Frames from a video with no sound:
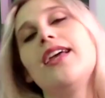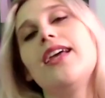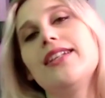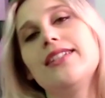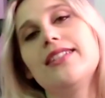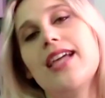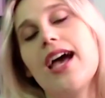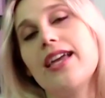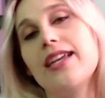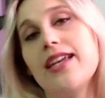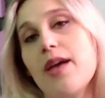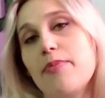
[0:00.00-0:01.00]
is that
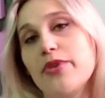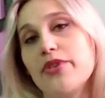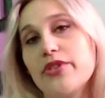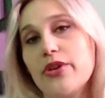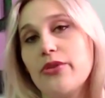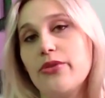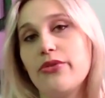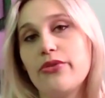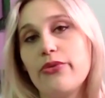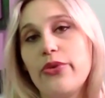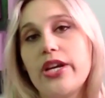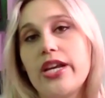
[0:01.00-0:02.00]
in episode
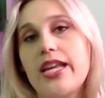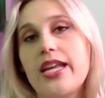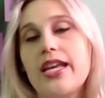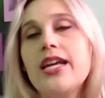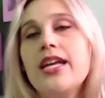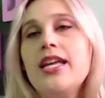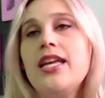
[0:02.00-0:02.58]
3,